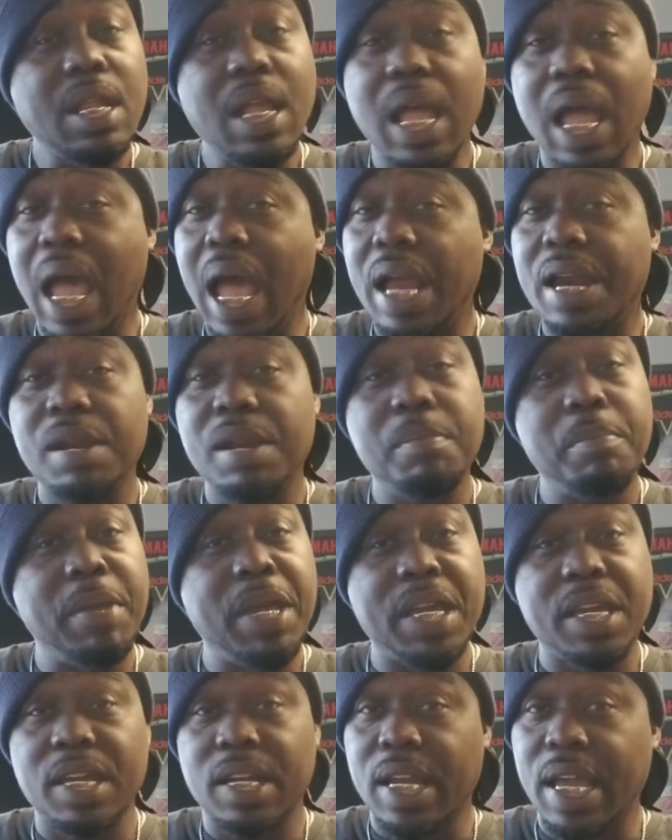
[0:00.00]
I didn't
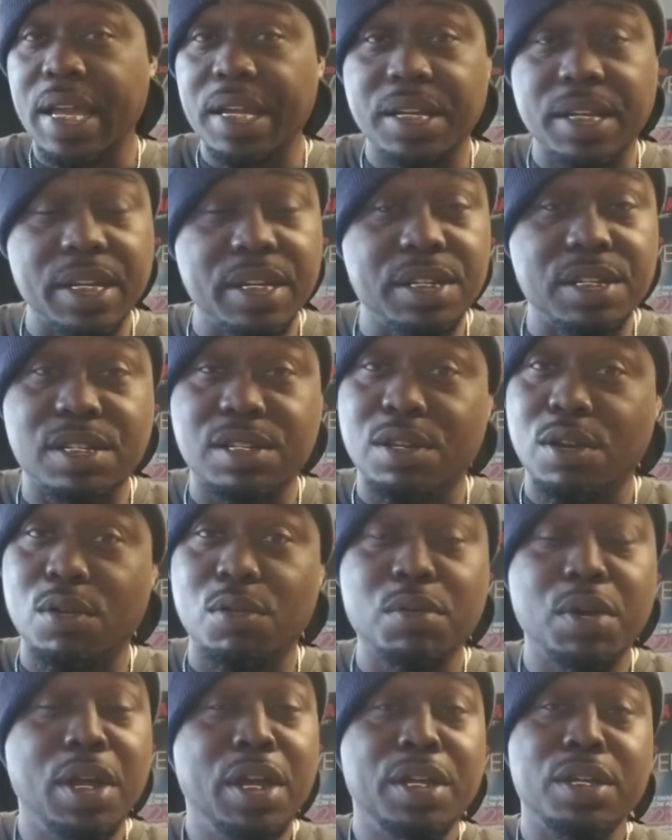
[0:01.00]
make it like this, so,
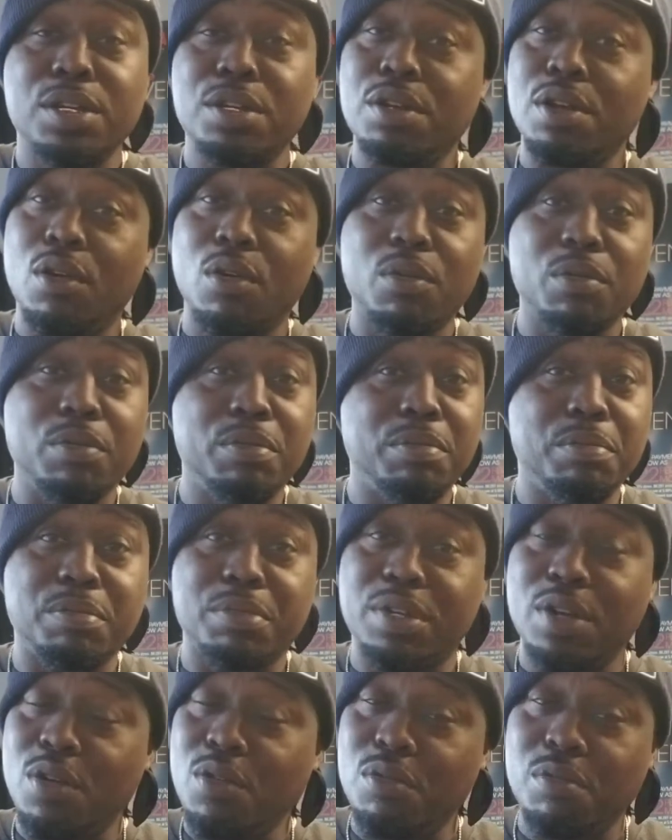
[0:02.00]
you know,
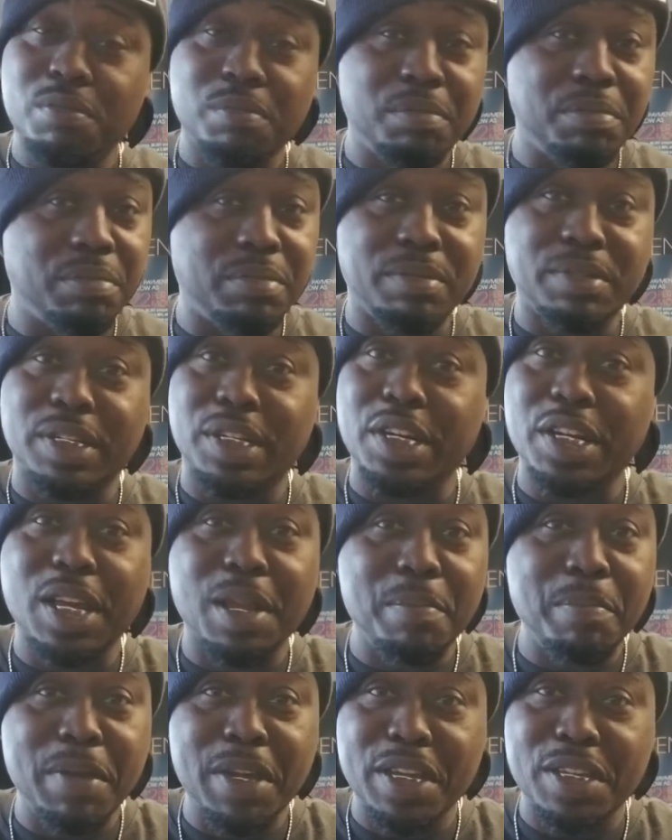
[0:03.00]
don't look at
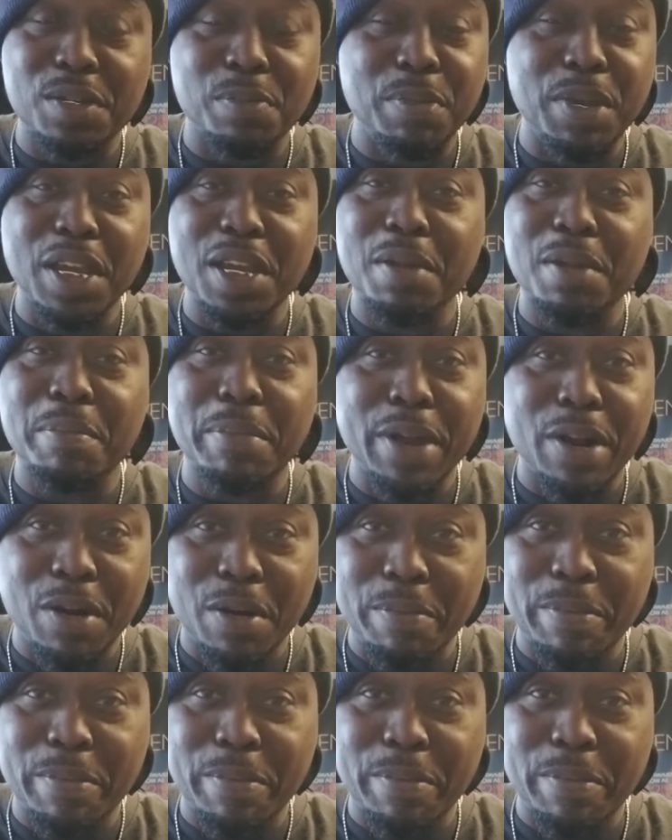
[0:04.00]
me as being the bearer of